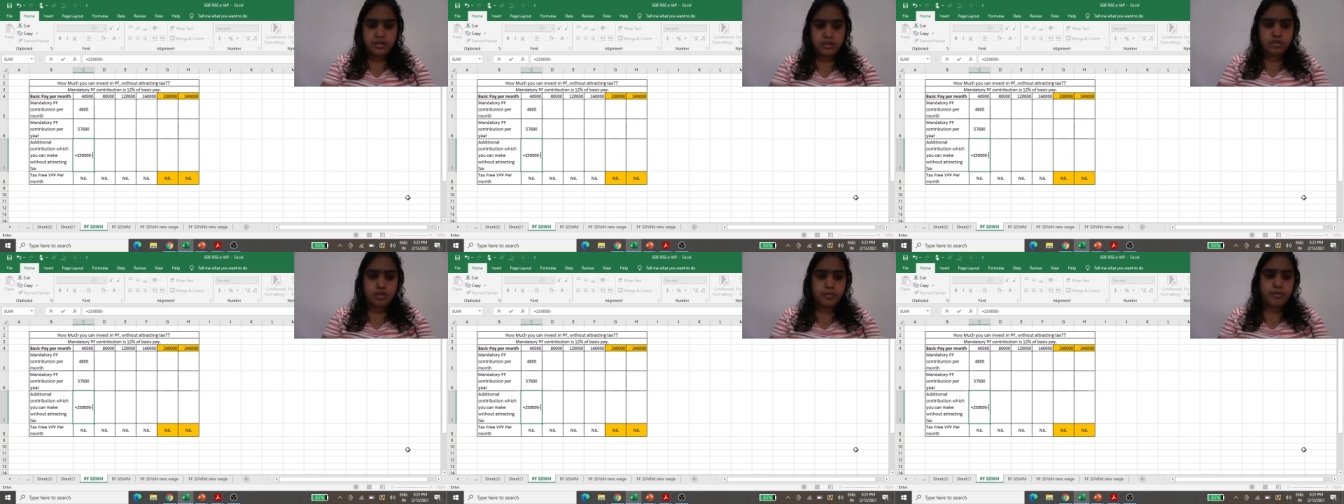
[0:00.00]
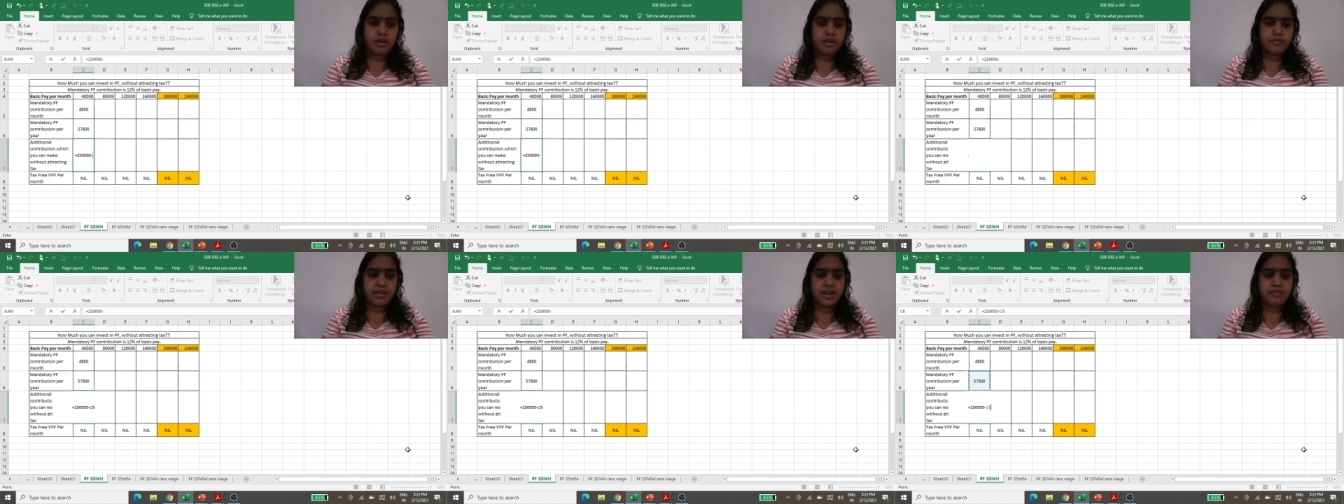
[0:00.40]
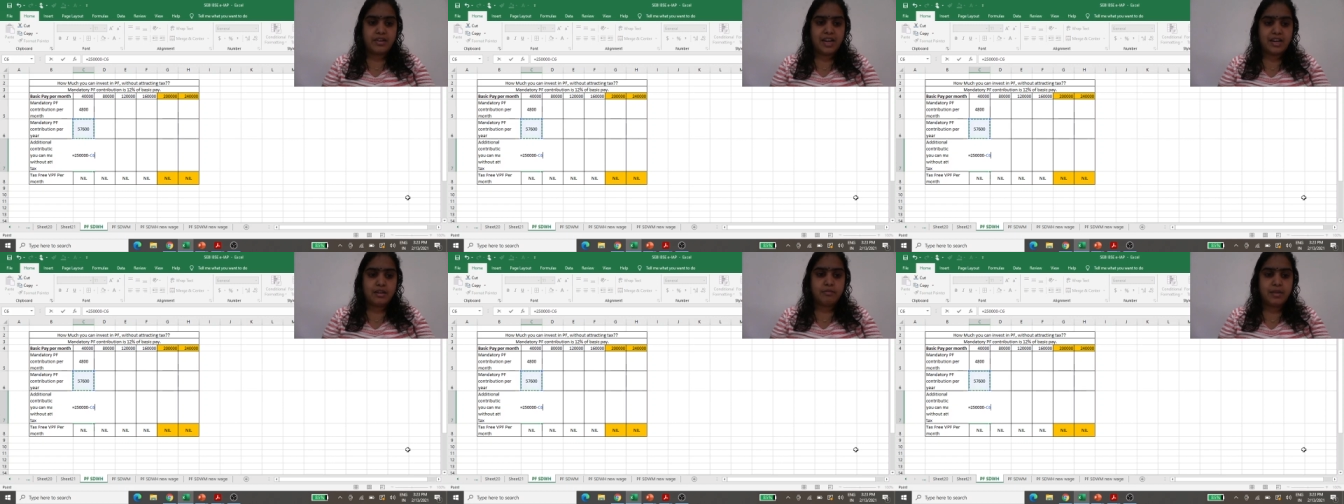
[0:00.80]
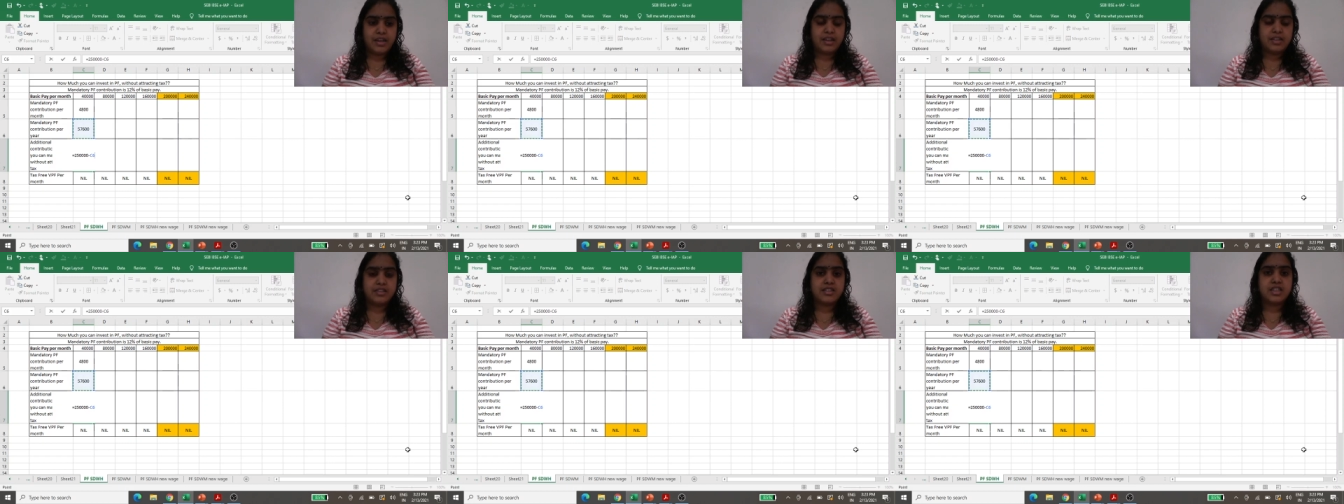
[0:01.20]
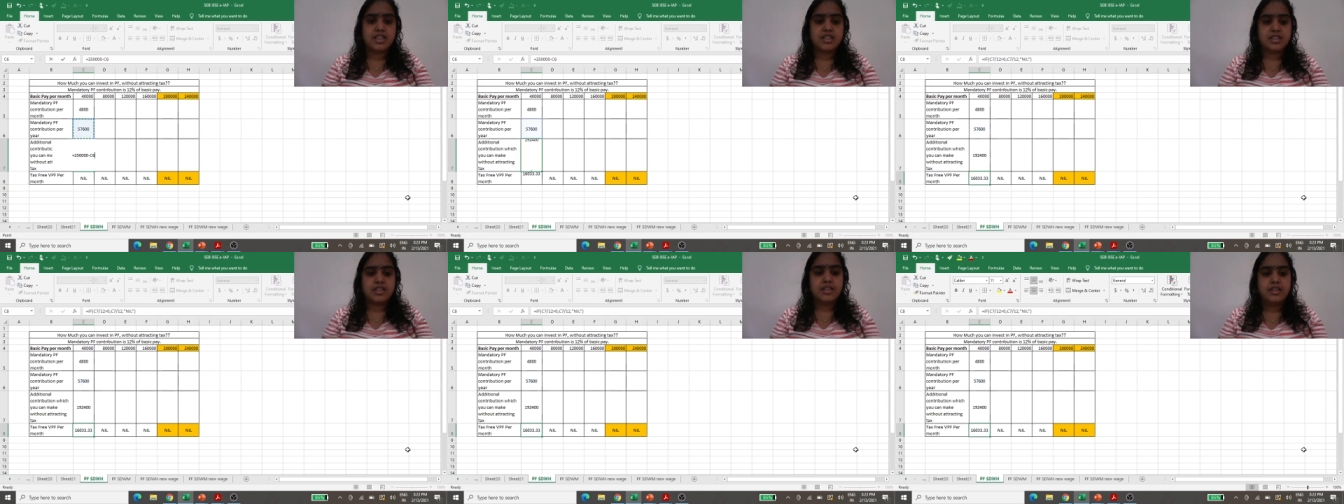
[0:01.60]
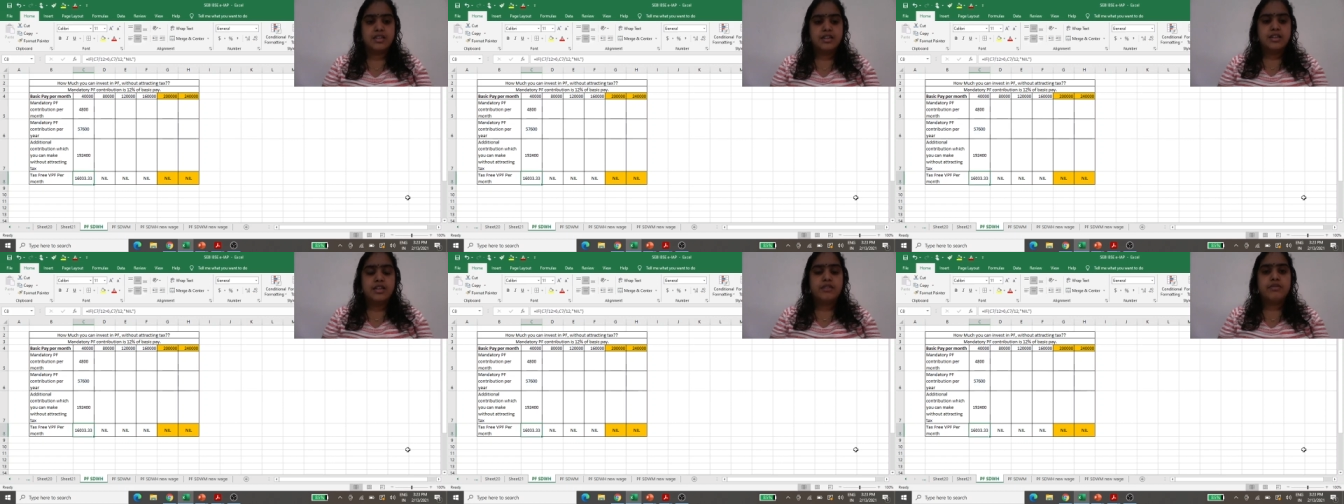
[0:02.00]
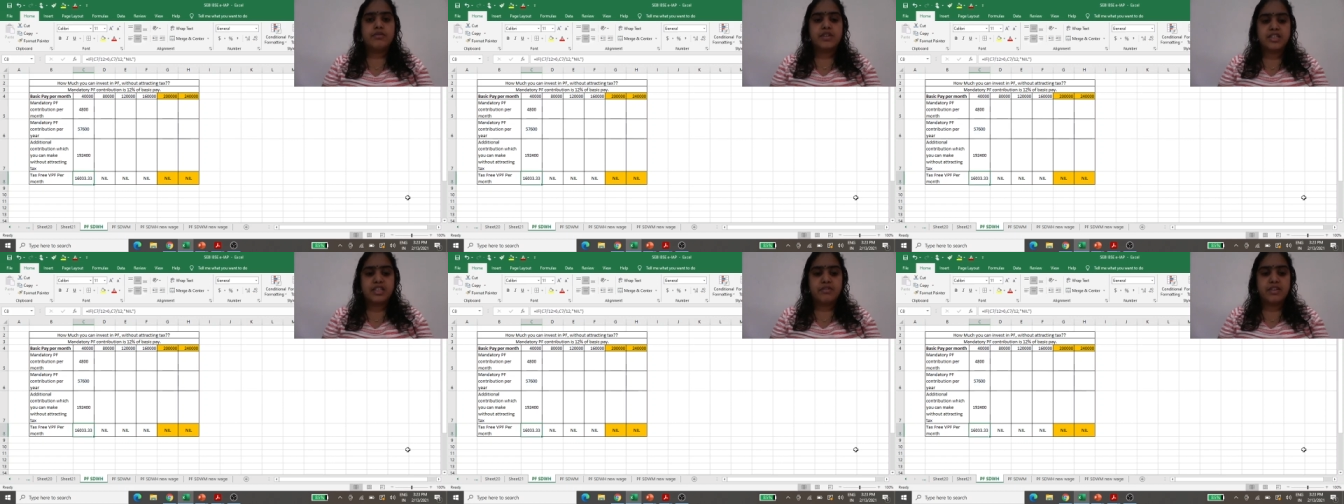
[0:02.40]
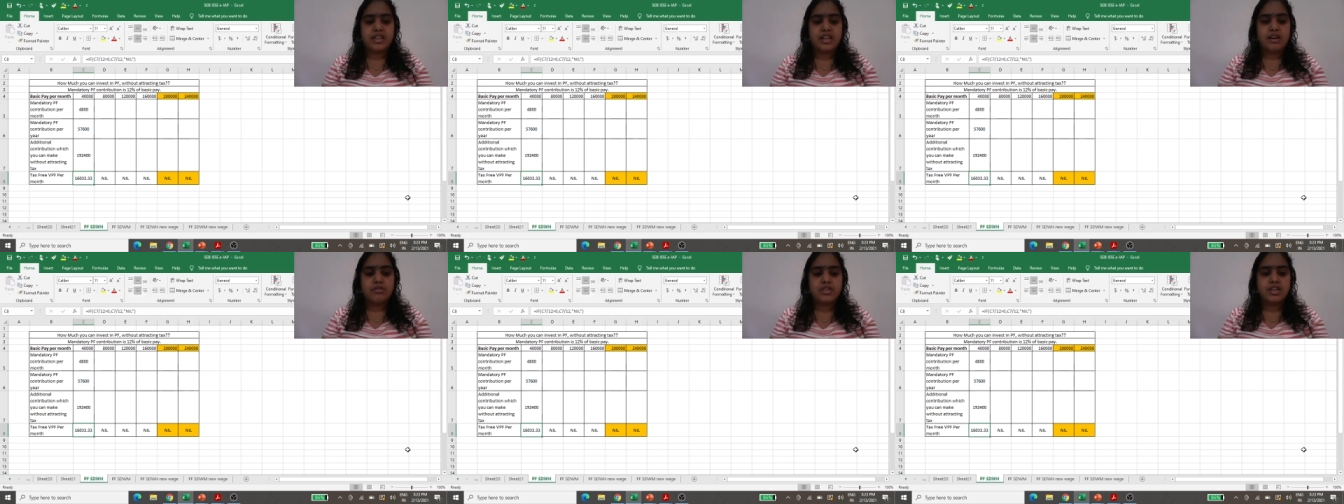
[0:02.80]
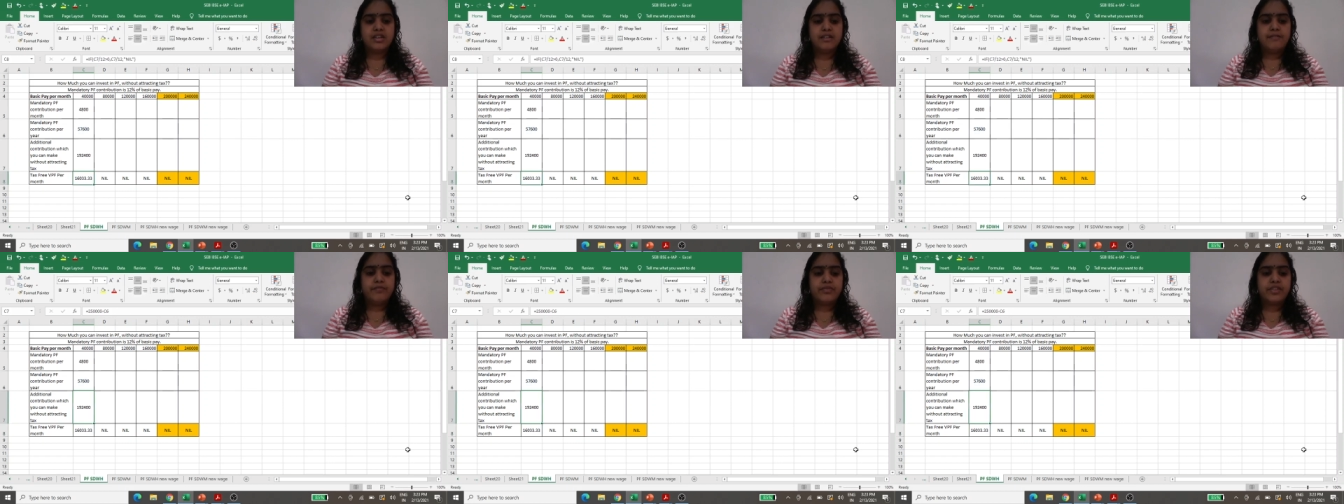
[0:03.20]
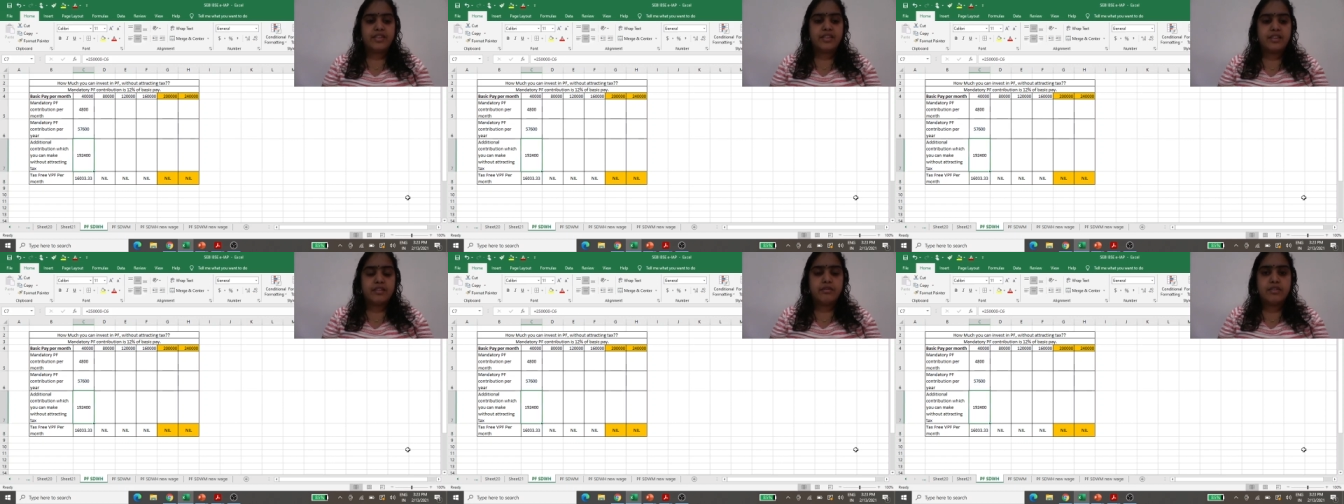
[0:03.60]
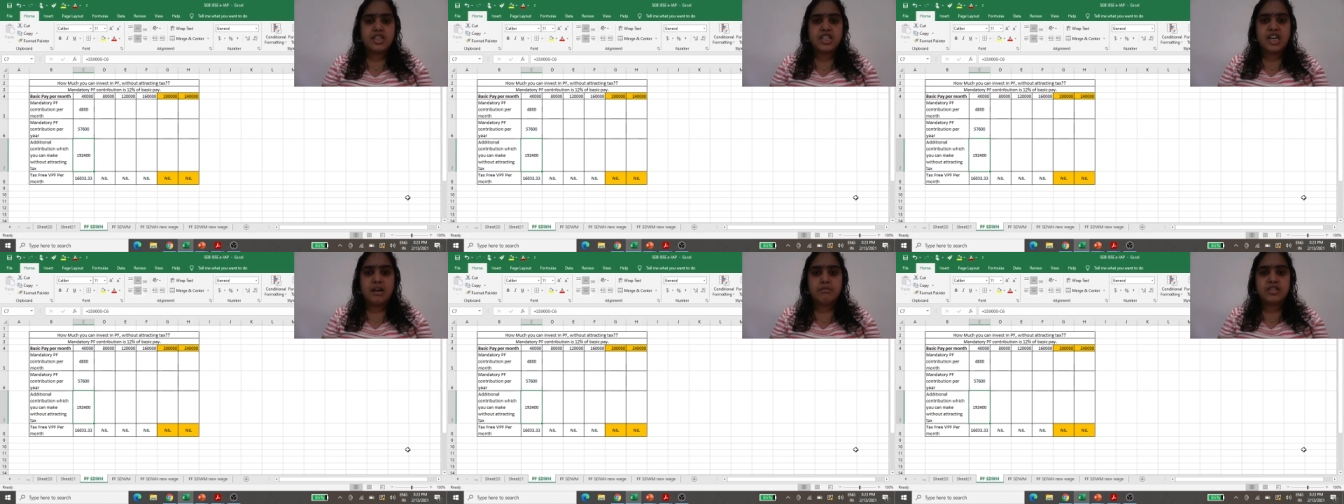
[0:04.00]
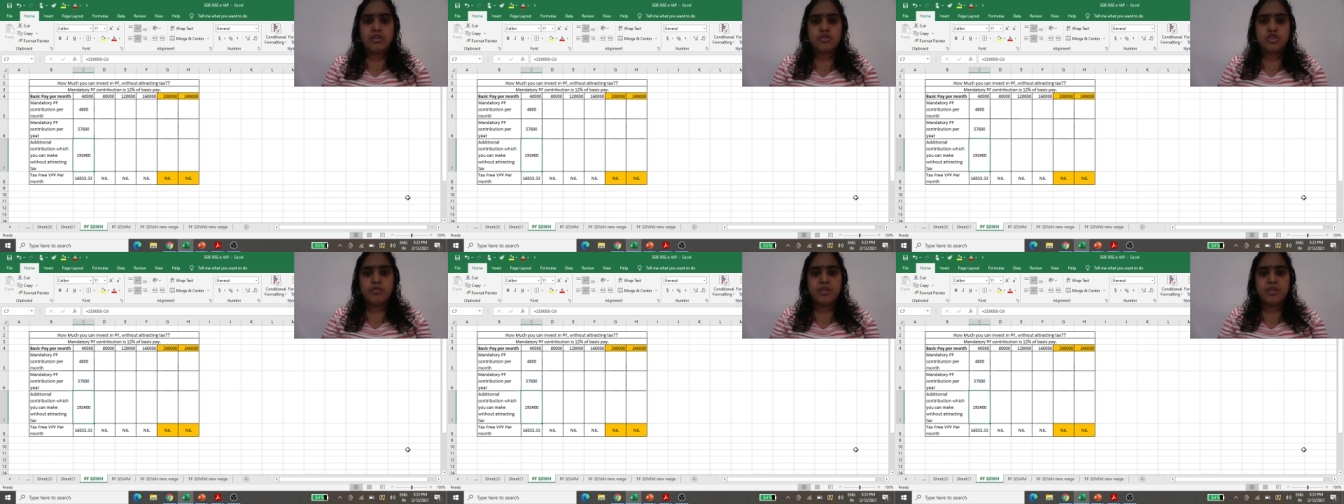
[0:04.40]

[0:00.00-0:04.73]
2.5 lakh minus this 57,000 which comes out to be